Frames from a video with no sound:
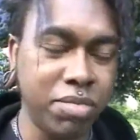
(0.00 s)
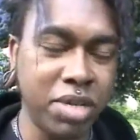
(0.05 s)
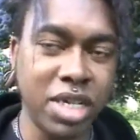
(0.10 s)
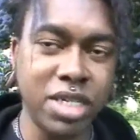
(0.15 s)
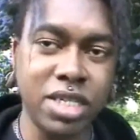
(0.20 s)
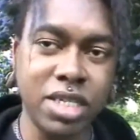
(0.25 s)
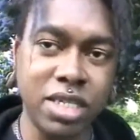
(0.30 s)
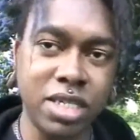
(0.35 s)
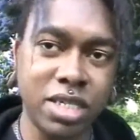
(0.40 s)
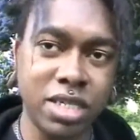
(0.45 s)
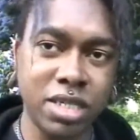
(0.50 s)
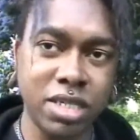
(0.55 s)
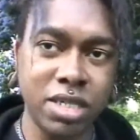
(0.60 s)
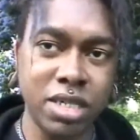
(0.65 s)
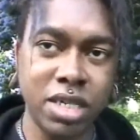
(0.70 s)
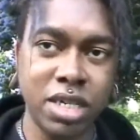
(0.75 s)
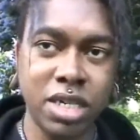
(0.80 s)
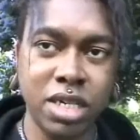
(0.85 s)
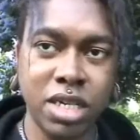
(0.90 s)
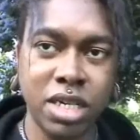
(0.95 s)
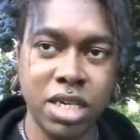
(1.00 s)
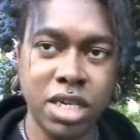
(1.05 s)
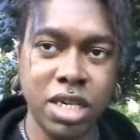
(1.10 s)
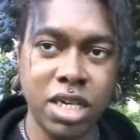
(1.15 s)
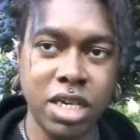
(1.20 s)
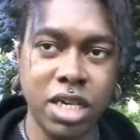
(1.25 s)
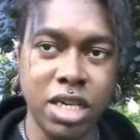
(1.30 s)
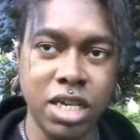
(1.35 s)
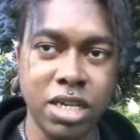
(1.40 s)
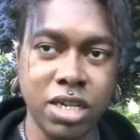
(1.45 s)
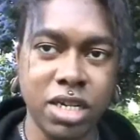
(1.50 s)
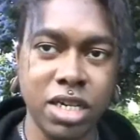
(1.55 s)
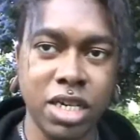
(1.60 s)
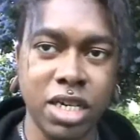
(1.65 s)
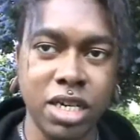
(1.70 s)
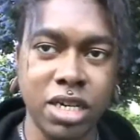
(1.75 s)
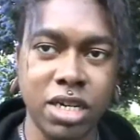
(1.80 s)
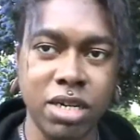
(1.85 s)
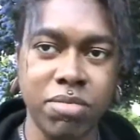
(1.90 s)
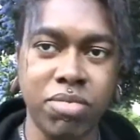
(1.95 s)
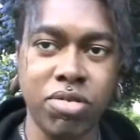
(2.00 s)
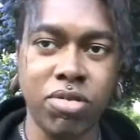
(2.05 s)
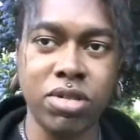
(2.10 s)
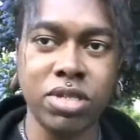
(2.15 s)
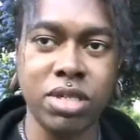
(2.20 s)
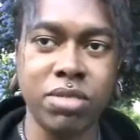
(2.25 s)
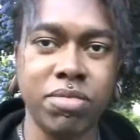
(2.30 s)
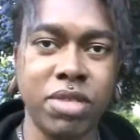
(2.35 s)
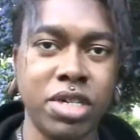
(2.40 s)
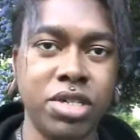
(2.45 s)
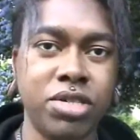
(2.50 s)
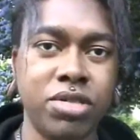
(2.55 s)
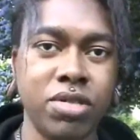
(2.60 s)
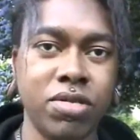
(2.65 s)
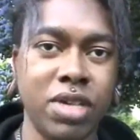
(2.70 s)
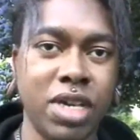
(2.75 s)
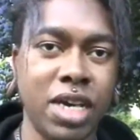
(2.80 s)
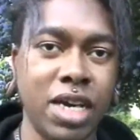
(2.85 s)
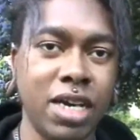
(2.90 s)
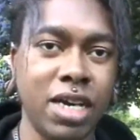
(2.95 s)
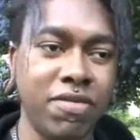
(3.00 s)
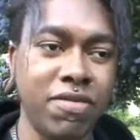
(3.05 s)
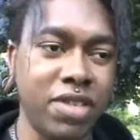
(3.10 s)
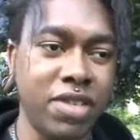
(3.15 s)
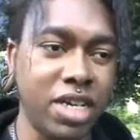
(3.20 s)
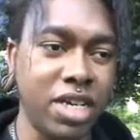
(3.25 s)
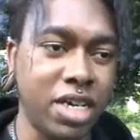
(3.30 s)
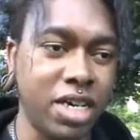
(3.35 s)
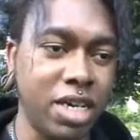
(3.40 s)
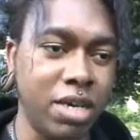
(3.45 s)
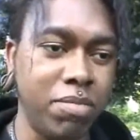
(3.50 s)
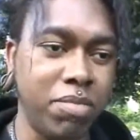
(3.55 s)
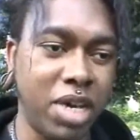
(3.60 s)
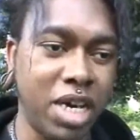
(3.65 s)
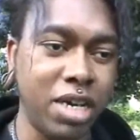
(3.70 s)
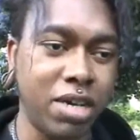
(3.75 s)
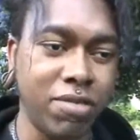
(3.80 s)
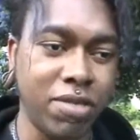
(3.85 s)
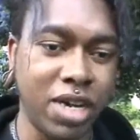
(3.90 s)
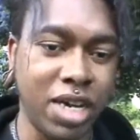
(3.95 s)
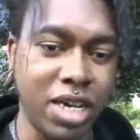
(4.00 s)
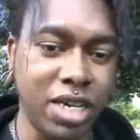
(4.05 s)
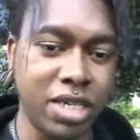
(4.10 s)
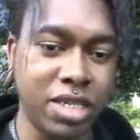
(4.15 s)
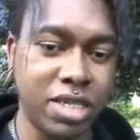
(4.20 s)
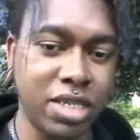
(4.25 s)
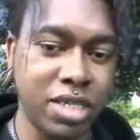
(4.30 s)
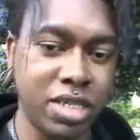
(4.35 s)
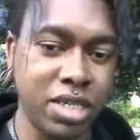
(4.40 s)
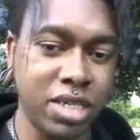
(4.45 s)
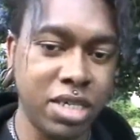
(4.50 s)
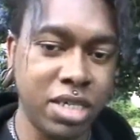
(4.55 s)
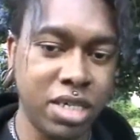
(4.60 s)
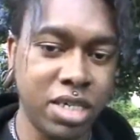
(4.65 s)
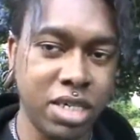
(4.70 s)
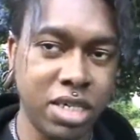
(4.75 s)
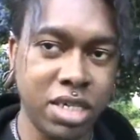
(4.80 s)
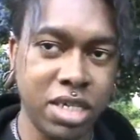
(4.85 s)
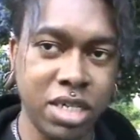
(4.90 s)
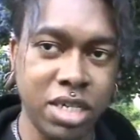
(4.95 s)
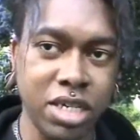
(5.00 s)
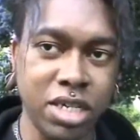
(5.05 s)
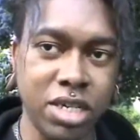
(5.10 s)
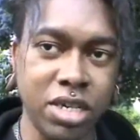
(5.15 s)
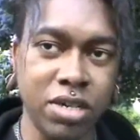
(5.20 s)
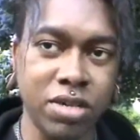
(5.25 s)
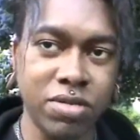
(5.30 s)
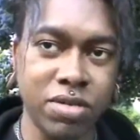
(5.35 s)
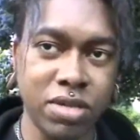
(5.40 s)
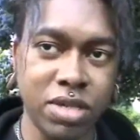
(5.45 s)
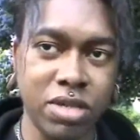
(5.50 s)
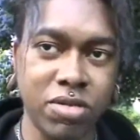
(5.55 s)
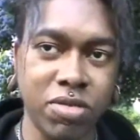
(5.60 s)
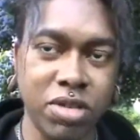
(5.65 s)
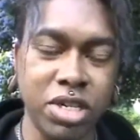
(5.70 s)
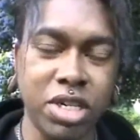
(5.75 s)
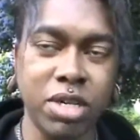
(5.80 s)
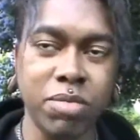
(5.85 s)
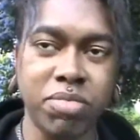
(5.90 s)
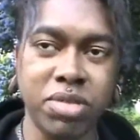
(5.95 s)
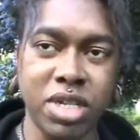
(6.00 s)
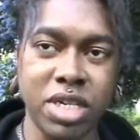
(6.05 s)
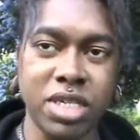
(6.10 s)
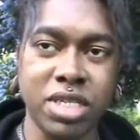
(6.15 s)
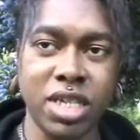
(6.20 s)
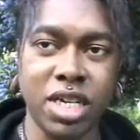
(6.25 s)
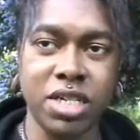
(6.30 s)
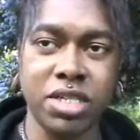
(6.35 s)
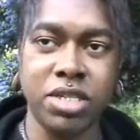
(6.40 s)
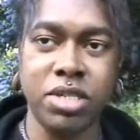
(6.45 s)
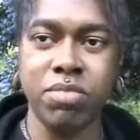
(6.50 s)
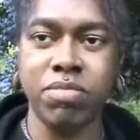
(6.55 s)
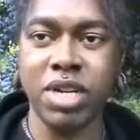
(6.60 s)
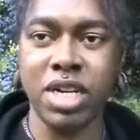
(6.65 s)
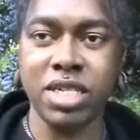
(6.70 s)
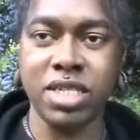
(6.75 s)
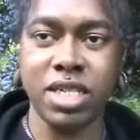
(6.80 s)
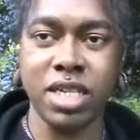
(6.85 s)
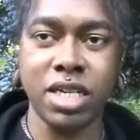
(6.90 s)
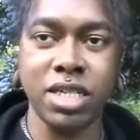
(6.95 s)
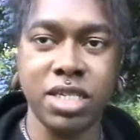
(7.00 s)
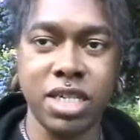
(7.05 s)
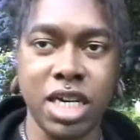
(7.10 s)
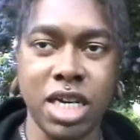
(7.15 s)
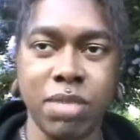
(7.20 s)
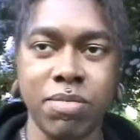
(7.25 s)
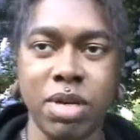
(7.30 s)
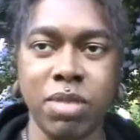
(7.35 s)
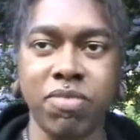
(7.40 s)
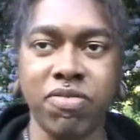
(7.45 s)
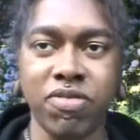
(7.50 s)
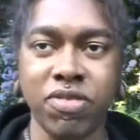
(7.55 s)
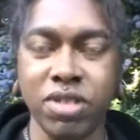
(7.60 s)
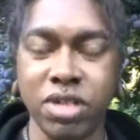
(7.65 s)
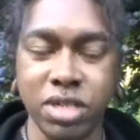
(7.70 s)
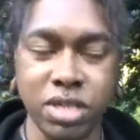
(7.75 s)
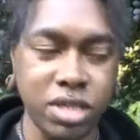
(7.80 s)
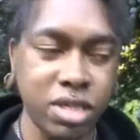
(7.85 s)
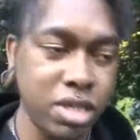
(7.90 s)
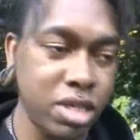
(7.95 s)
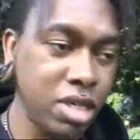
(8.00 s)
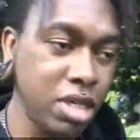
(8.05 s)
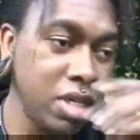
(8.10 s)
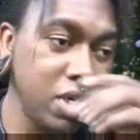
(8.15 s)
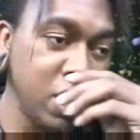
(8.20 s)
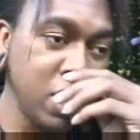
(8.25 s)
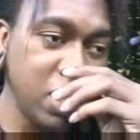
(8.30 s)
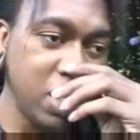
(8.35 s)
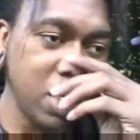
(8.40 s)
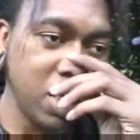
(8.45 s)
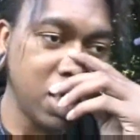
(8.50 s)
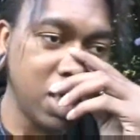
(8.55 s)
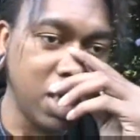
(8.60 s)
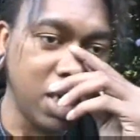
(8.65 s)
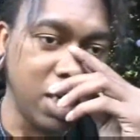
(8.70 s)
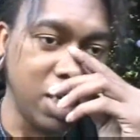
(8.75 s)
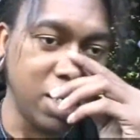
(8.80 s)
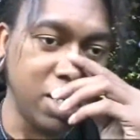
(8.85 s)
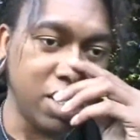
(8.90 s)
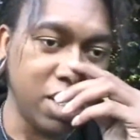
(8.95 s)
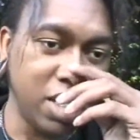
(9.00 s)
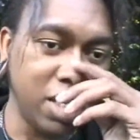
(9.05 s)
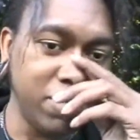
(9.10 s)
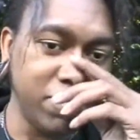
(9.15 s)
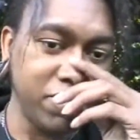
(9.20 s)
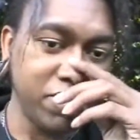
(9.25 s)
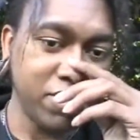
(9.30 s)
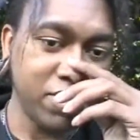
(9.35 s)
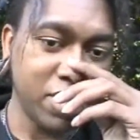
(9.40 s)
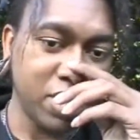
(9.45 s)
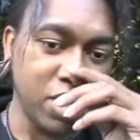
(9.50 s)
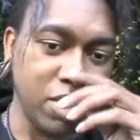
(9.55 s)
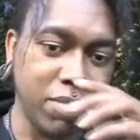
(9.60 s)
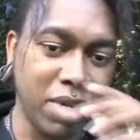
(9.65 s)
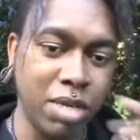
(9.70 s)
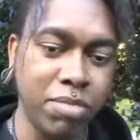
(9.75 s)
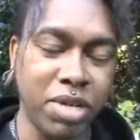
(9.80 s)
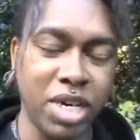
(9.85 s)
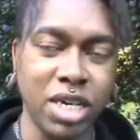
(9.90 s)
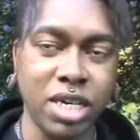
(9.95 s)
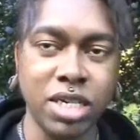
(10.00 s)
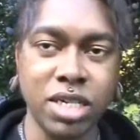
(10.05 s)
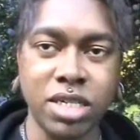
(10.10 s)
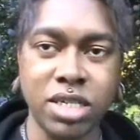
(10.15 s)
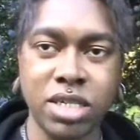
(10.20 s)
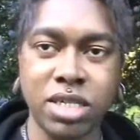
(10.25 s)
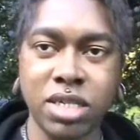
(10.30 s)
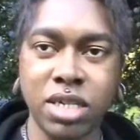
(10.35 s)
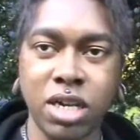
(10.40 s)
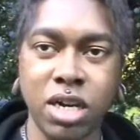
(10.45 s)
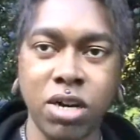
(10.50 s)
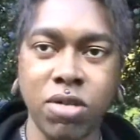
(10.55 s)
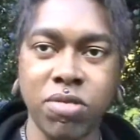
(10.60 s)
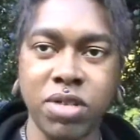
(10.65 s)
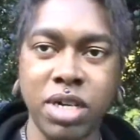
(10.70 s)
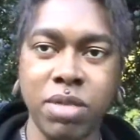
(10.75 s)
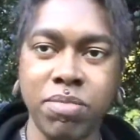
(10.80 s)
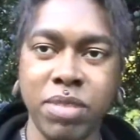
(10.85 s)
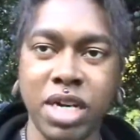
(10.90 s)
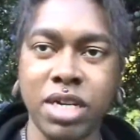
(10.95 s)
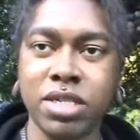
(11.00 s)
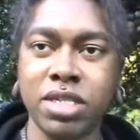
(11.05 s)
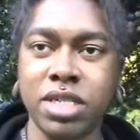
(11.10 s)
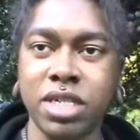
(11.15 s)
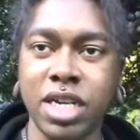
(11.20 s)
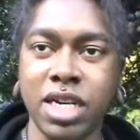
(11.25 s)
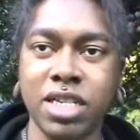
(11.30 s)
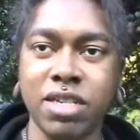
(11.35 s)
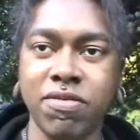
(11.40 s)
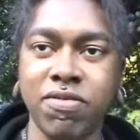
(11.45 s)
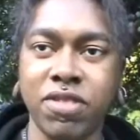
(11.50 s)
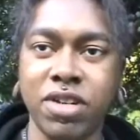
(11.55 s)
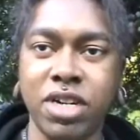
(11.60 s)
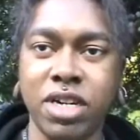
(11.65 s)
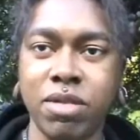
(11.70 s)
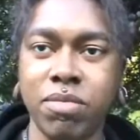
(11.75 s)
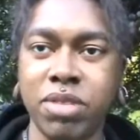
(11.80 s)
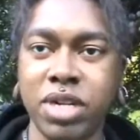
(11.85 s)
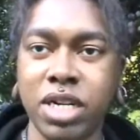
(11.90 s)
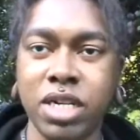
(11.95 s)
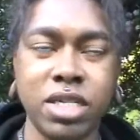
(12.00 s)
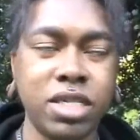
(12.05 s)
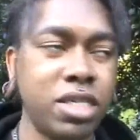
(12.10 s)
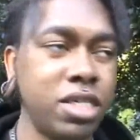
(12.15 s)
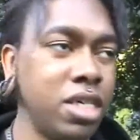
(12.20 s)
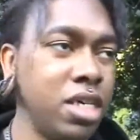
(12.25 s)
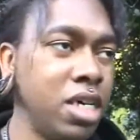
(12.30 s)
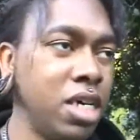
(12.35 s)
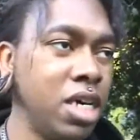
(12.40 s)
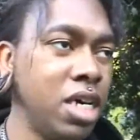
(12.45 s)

buses here in Portland Metro, they have like bike racks, where you can place like 2 bikes at a time up front. And so my bike is already mounted at the front of the bus.